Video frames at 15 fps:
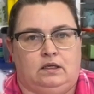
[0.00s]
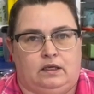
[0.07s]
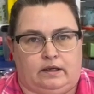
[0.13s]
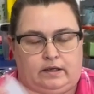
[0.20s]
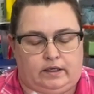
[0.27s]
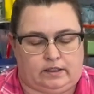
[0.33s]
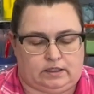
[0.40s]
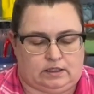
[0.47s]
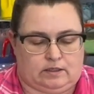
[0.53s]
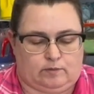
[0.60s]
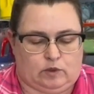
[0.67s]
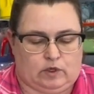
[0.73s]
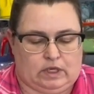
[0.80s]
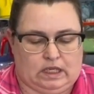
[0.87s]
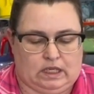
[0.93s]
a
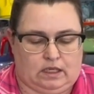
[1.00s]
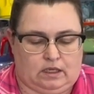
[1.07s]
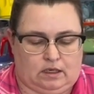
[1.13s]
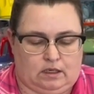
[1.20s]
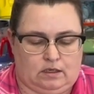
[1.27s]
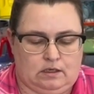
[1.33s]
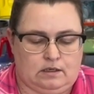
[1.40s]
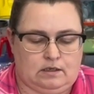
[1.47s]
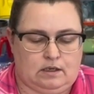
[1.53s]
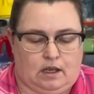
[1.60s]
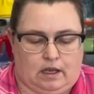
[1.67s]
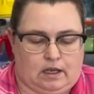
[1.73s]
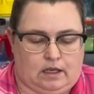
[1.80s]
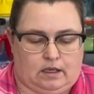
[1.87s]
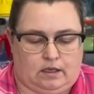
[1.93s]
customer in
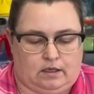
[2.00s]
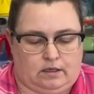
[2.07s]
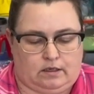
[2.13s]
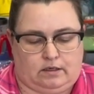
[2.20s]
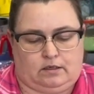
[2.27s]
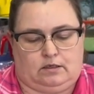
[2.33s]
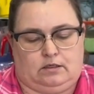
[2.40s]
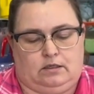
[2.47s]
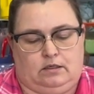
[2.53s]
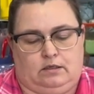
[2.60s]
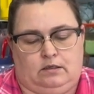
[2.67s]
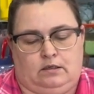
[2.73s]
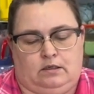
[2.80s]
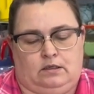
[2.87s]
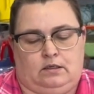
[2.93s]
and
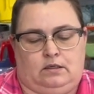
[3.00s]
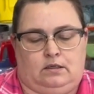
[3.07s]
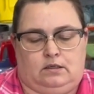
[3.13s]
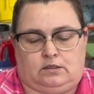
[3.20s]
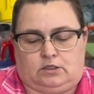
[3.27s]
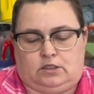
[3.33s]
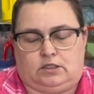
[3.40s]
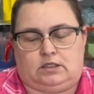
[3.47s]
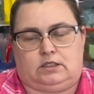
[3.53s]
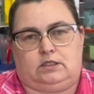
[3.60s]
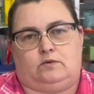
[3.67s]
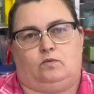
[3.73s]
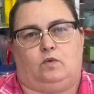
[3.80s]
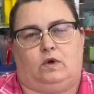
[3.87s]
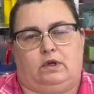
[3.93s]
just
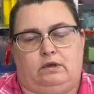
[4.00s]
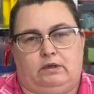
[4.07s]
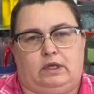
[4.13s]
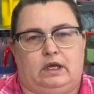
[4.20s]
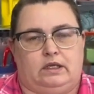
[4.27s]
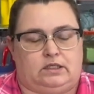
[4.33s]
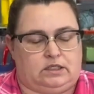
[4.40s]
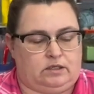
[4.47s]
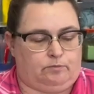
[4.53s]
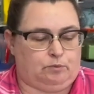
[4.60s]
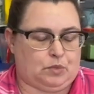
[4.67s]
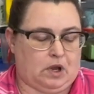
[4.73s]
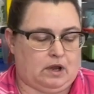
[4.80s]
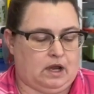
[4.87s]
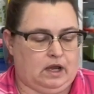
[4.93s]
didn't want to get
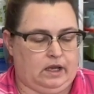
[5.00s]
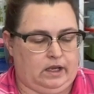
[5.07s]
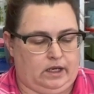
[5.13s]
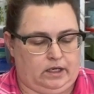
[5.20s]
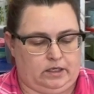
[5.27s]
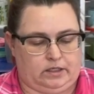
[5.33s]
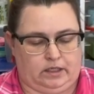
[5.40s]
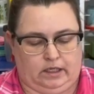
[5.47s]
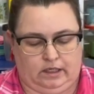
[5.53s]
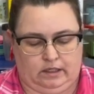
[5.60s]
behind